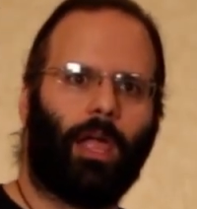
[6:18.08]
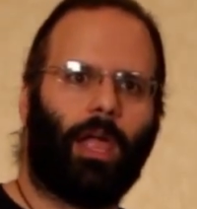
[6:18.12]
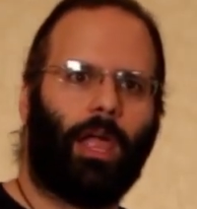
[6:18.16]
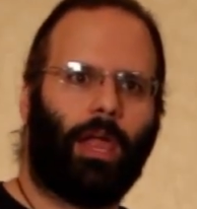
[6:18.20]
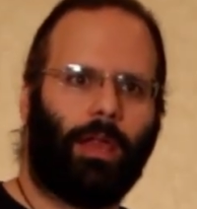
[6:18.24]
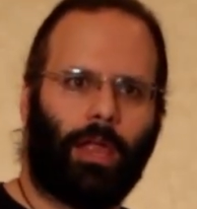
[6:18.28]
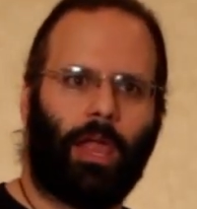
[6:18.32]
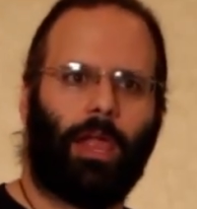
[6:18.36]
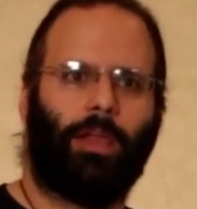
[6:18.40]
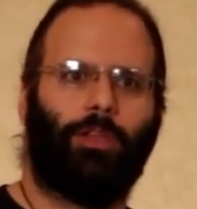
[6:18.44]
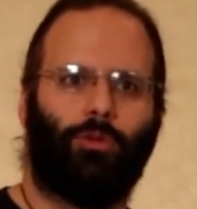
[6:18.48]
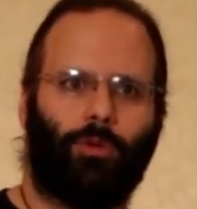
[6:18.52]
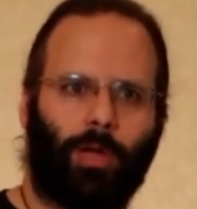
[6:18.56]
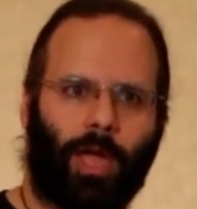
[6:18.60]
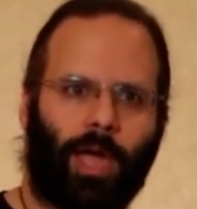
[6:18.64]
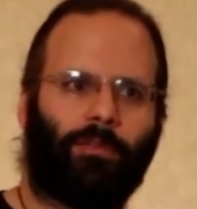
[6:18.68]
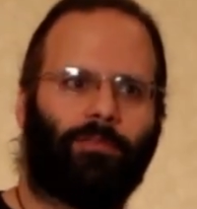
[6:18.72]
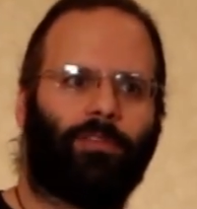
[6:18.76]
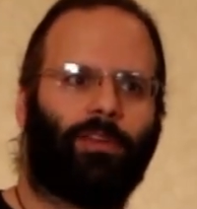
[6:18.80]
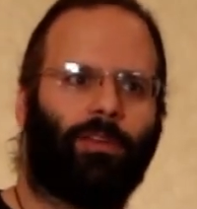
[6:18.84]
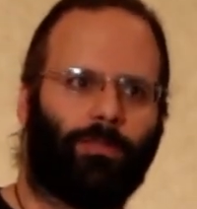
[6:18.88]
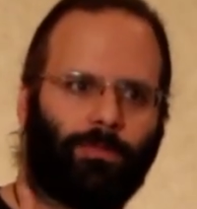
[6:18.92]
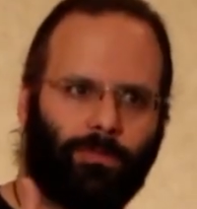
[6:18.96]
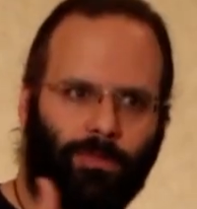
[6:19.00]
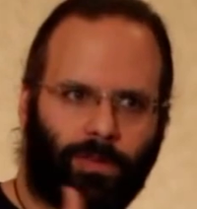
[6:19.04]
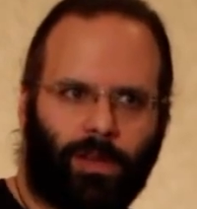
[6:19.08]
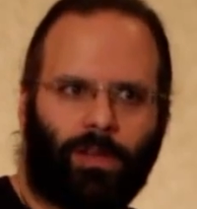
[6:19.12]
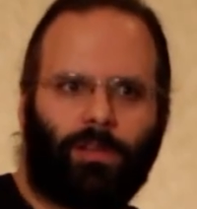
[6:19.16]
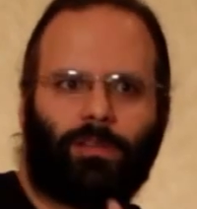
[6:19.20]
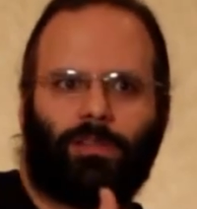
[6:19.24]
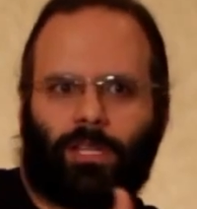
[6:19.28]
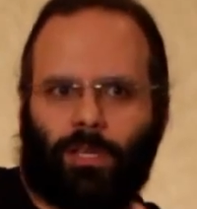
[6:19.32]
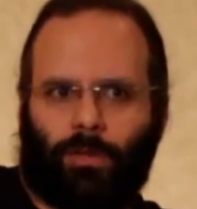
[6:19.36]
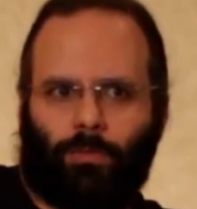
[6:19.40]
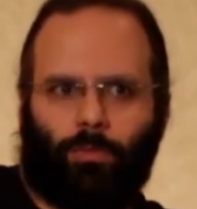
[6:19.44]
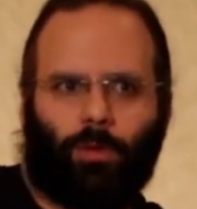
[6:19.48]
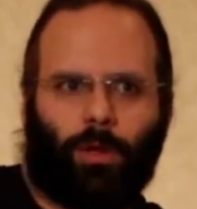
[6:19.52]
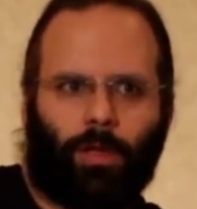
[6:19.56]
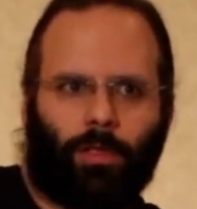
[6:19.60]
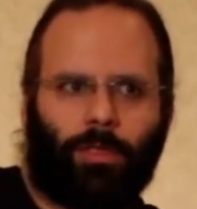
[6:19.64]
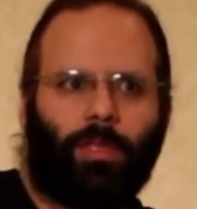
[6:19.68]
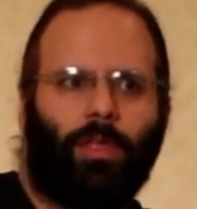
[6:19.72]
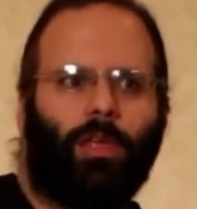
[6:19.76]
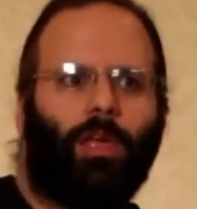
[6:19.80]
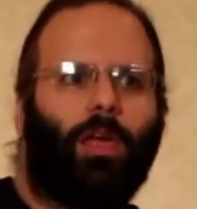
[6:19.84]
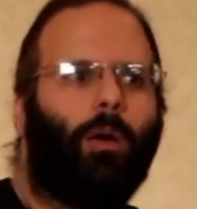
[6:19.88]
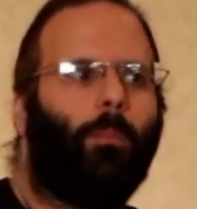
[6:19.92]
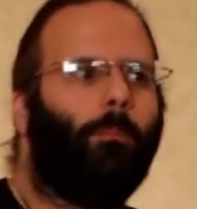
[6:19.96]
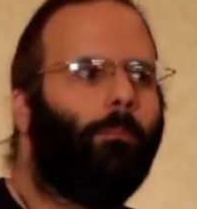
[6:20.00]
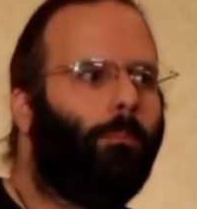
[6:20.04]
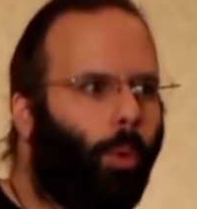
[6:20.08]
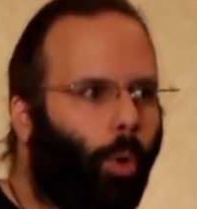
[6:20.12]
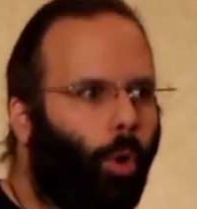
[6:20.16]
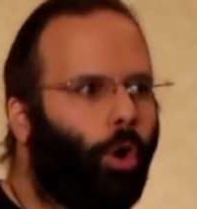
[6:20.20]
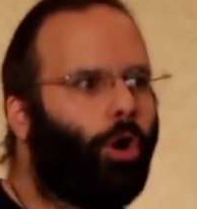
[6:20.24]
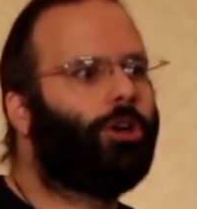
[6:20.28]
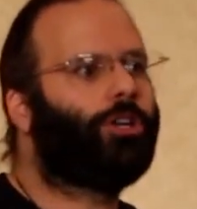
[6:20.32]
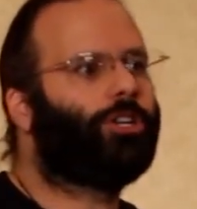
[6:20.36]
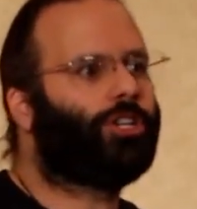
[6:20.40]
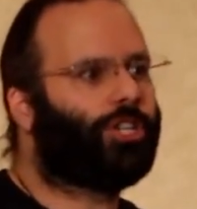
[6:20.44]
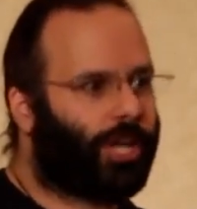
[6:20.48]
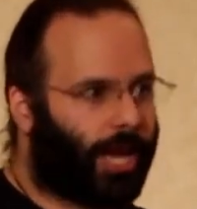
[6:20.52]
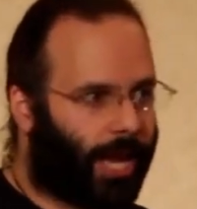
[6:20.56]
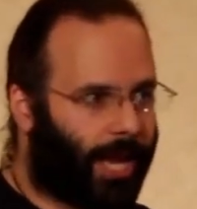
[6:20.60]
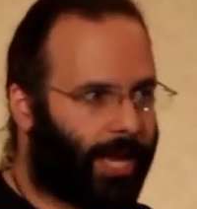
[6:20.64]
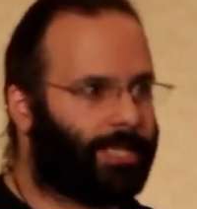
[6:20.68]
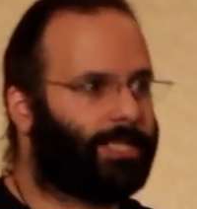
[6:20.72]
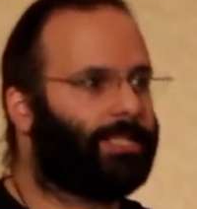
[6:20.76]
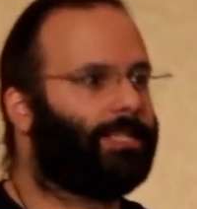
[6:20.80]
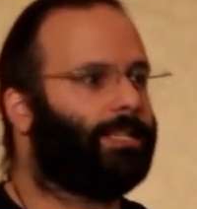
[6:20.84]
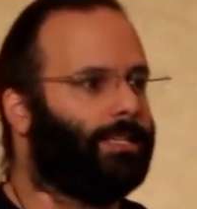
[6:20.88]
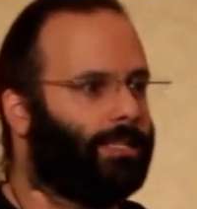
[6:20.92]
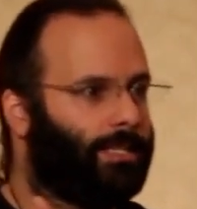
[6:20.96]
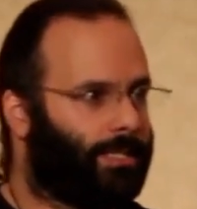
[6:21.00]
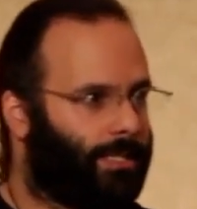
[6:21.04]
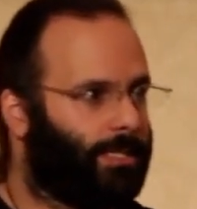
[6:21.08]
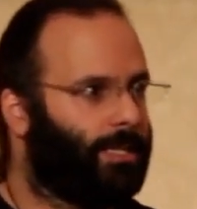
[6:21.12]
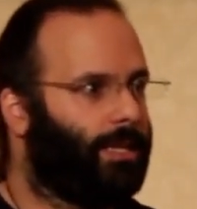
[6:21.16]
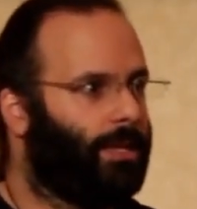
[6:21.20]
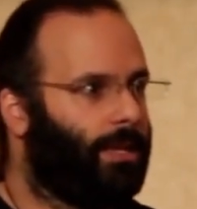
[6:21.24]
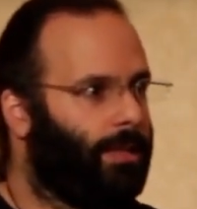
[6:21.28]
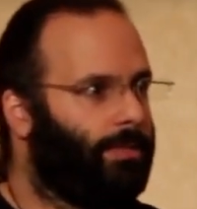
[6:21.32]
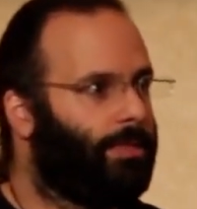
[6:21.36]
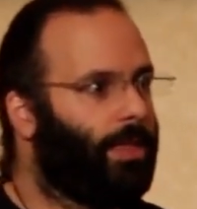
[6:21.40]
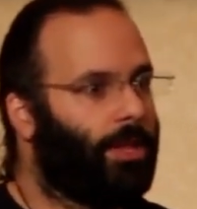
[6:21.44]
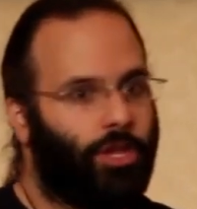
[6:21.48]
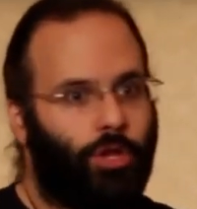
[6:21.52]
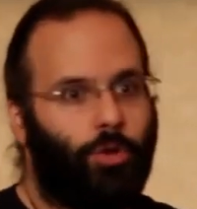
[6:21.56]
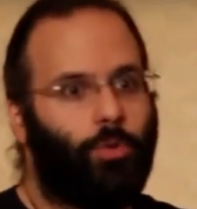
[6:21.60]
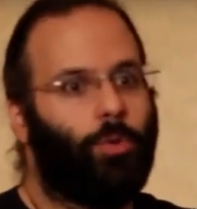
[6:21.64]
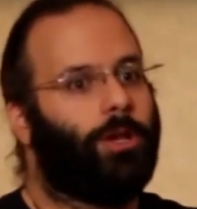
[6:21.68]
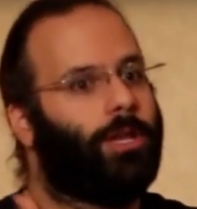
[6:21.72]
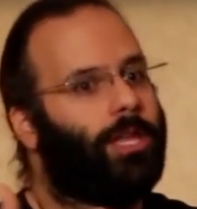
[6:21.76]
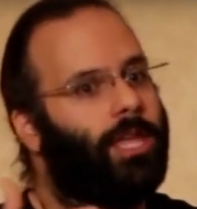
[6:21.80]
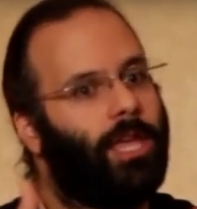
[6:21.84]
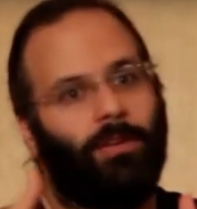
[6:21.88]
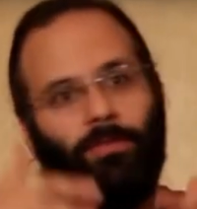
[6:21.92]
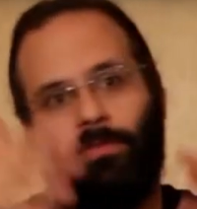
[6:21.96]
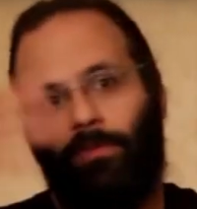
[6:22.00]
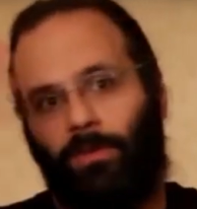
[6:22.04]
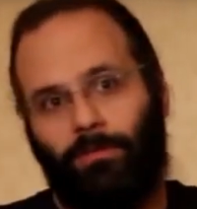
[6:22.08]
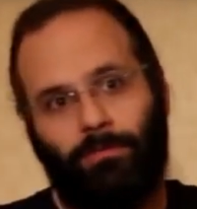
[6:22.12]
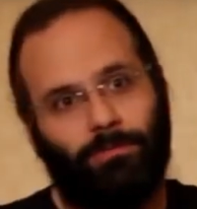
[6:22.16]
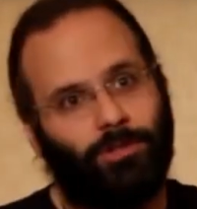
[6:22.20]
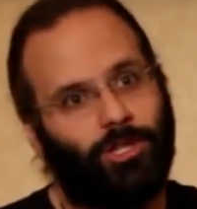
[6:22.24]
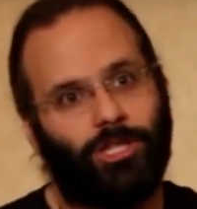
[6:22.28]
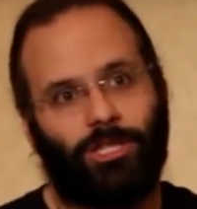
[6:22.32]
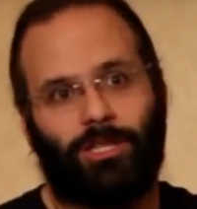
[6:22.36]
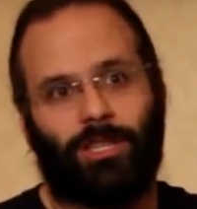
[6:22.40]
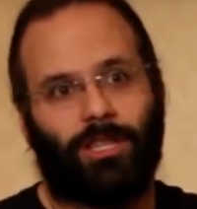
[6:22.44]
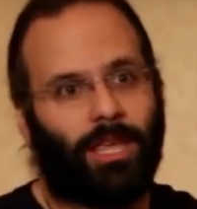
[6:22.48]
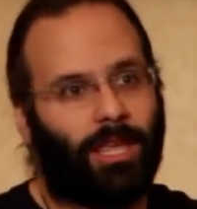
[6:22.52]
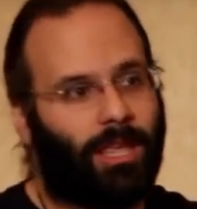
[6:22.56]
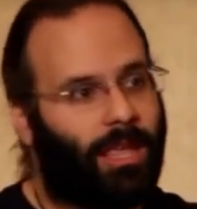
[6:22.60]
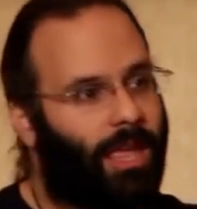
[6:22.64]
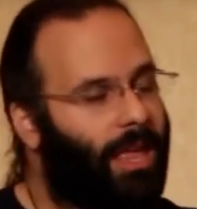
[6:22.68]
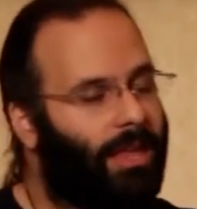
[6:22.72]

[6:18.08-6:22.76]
and you have an affinity with more chances than you would give just